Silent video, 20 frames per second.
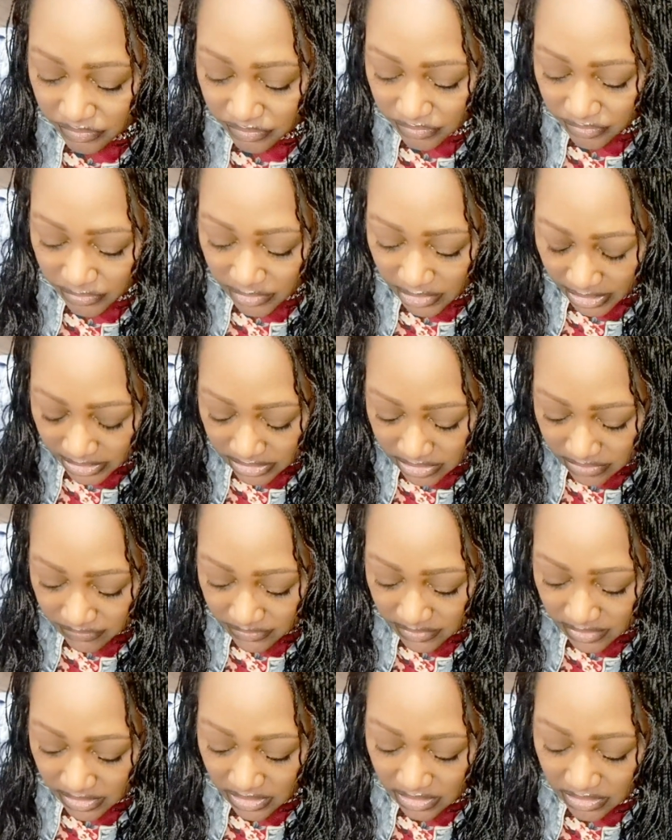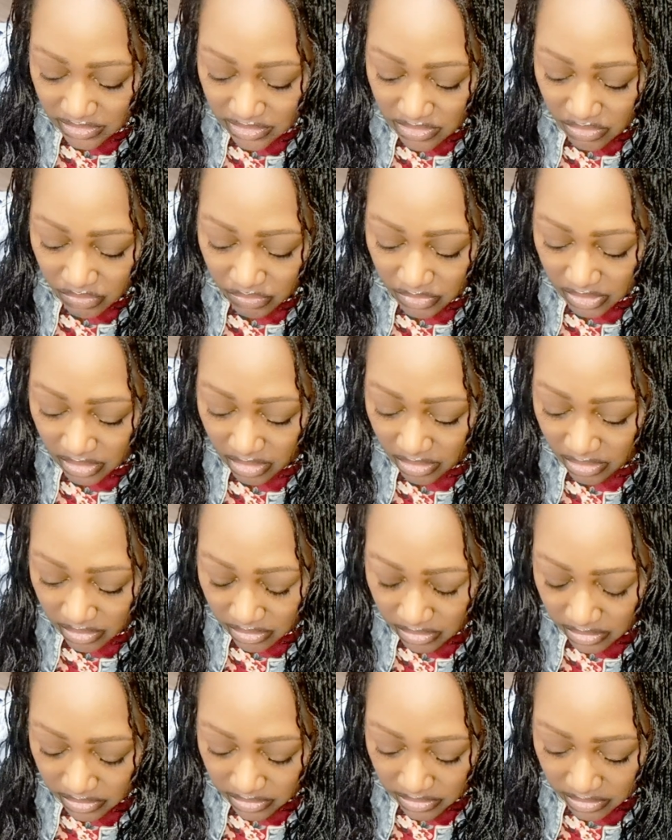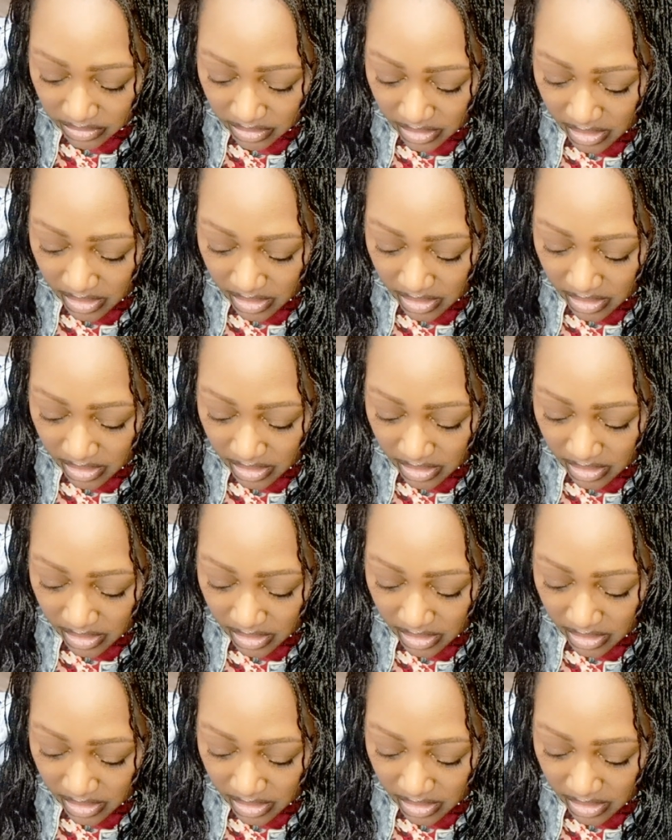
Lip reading: Lots of things going on.